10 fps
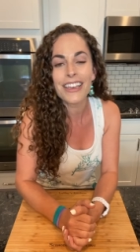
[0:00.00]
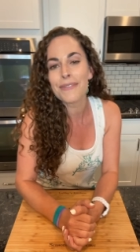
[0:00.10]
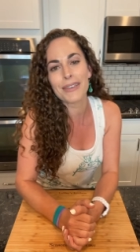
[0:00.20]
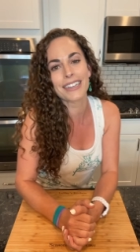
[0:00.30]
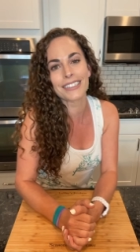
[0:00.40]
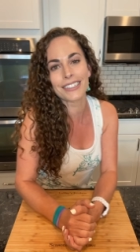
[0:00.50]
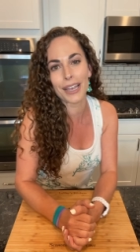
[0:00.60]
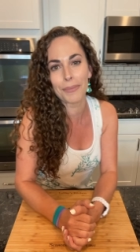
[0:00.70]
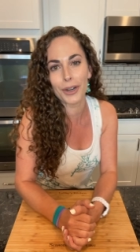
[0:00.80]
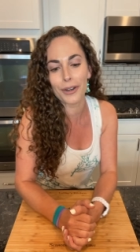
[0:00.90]
because
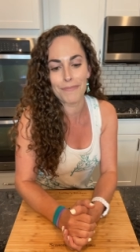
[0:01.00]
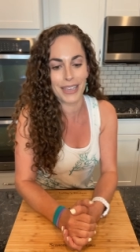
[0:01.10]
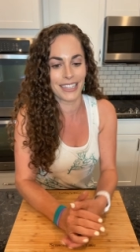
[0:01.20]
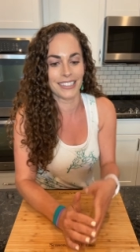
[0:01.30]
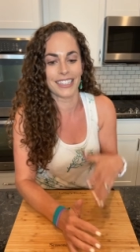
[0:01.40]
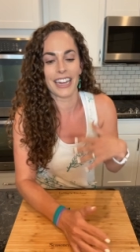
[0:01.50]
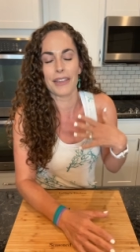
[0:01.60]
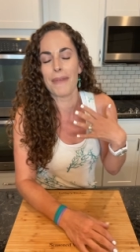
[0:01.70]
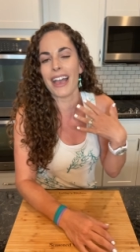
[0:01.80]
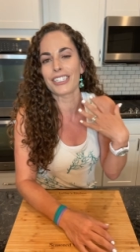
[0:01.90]
summer means getting
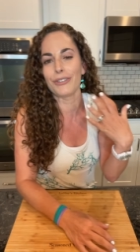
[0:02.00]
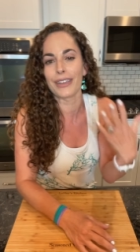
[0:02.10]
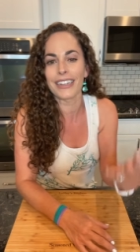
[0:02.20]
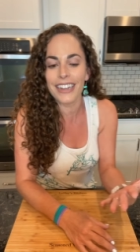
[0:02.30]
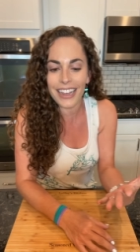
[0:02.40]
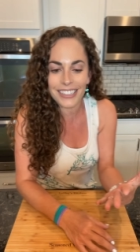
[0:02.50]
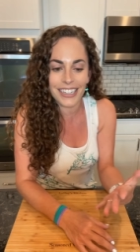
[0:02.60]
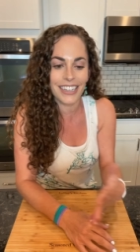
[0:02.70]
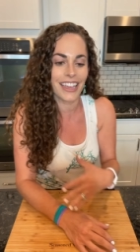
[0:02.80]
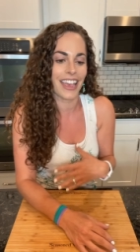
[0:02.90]
back to
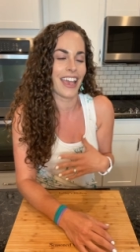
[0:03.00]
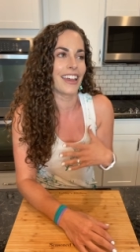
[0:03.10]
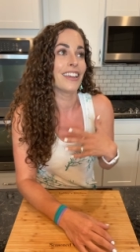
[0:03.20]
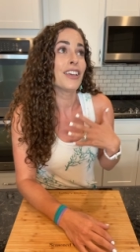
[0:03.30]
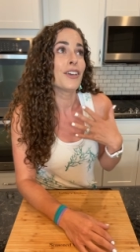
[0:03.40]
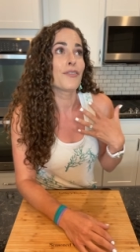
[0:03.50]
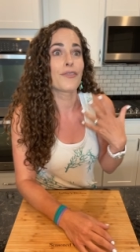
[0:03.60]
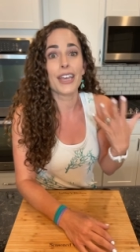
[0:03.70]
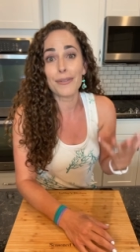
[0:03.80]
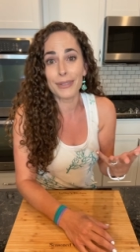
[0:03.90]
connecting and
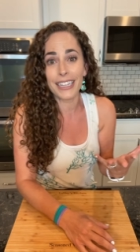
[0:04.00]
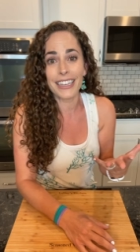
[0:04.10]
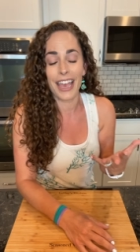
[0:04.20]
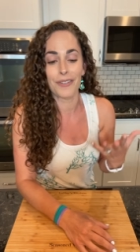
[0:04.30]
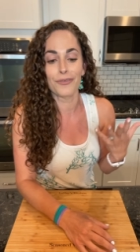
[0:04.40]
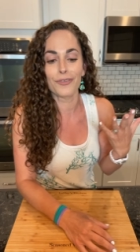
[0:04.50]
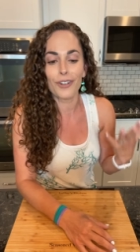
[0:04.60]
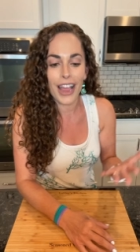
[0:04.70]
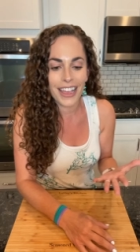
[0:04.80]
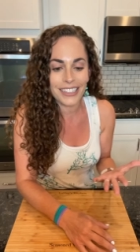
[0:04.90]
family and
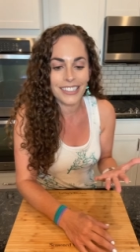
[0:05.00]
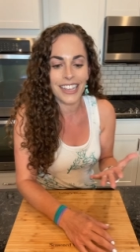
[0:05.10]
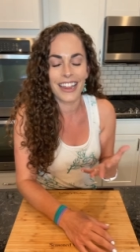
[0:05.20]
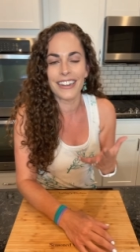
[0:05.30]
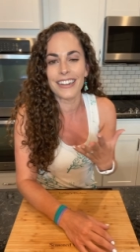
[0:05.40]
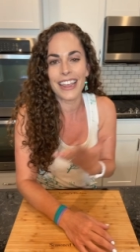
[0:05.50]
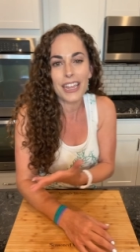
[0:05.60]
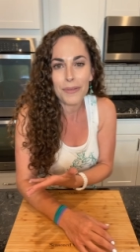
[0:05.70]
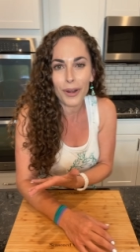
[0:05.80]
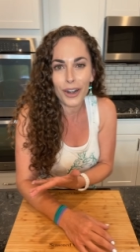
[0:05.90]
friends and
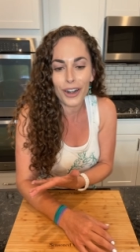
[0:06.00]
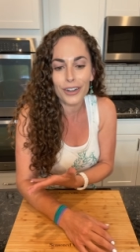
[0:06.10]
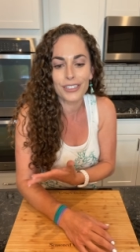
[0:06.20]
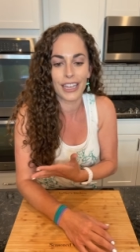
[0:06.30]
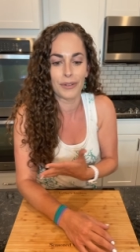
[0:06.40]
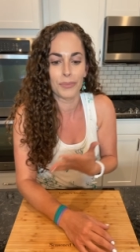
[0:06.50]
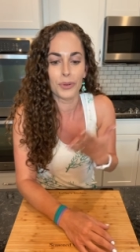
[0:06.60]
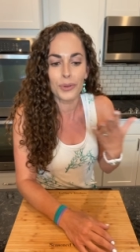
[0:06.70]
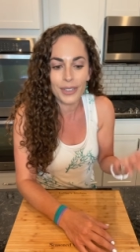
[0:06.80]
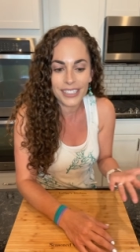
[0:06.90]
neighbors and
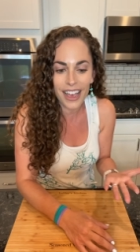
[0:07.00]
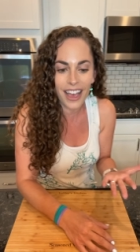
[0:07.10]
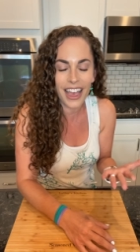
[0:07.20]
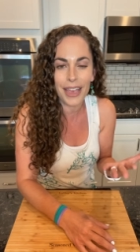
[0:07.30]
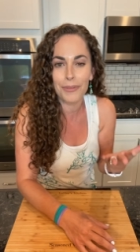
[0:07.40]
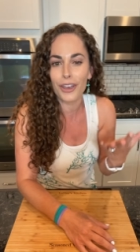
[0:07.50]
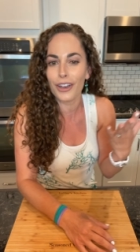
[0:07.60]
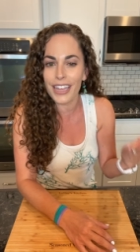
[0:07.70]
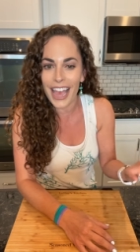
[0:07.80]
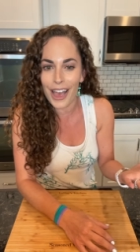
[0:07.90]
pool time,
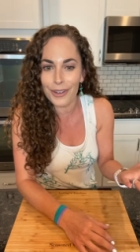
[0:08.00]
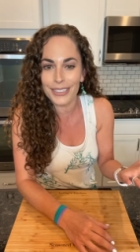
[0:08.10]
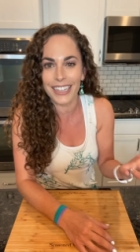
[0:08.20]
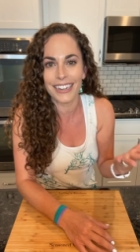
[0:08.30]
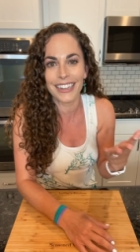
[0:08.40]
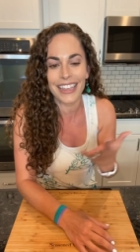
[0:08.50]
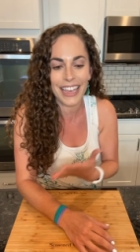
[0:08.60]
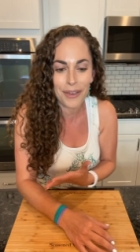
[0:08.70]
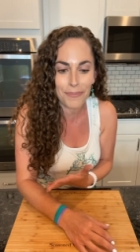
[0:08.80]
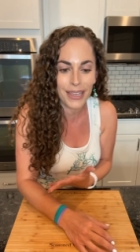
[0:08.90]
cookouts and
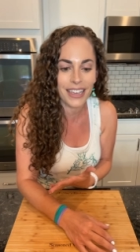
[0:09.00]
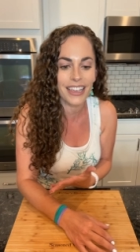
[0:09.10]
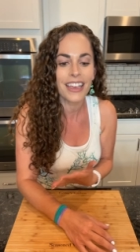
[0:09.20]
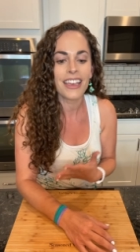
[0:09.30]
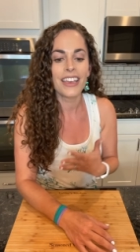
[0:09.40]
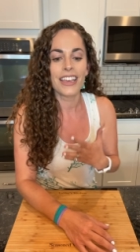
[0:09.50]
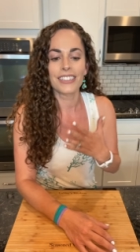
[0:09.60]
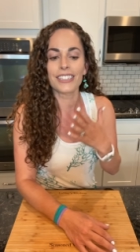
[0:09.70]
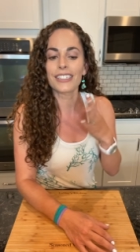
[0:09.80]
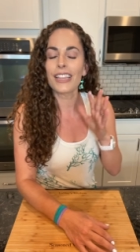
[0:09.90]
camping,
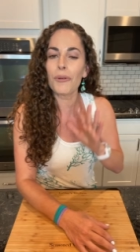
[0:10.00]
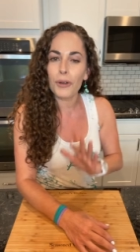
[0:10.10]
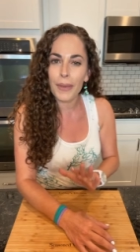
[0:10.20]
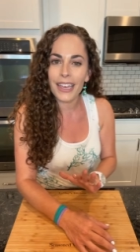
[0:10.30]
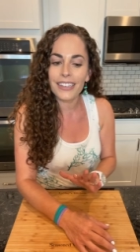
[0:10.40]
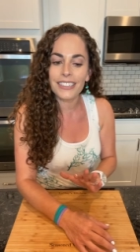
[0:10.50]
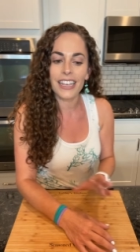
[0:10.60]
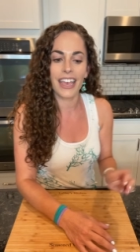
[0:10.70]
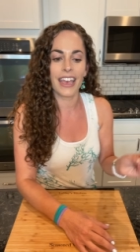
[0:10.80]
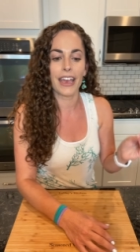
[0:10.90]
slower pace,
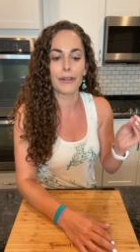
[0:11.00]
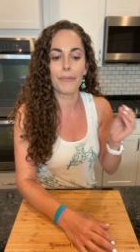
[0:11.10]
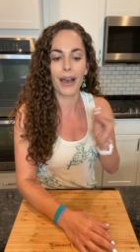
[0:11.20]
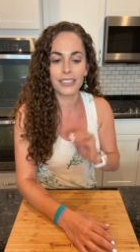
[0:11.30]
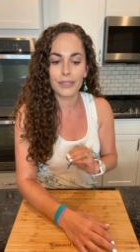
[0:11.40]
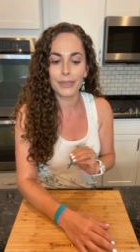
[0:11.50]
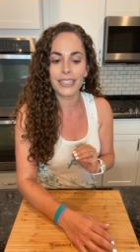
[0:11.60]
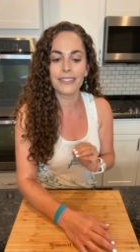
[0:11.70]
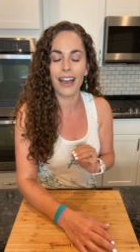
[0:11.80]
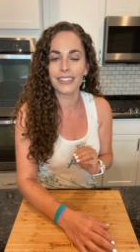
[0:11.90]
and possibly
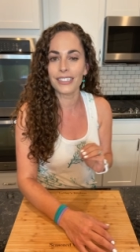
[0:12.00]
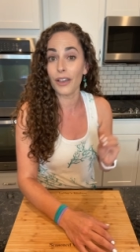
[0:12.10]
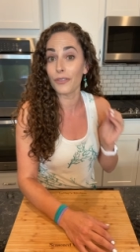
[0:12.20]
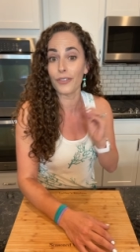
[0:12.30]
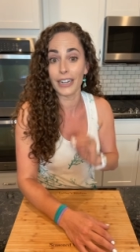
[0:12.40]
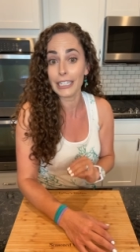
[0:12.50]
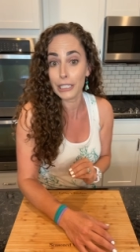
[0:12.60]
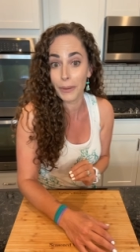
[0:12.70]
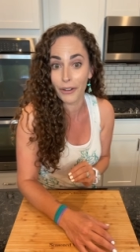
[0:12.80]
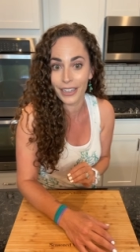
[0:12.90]
lots of fun
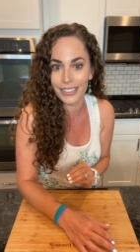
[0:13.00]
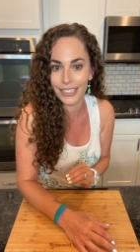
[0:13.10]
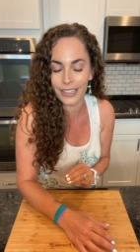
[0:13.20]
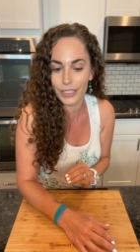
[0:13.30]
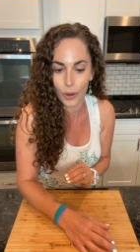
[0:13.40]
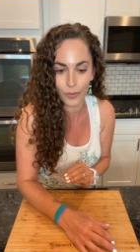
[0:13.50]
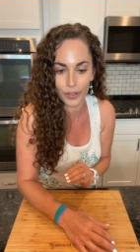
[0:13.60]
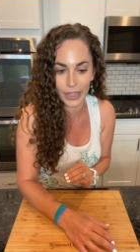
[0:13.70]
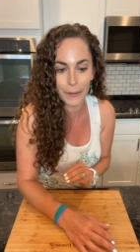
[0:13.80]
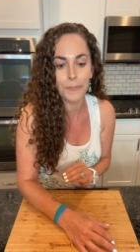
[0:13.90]
experiences,
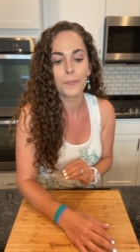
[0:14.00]
hopefully.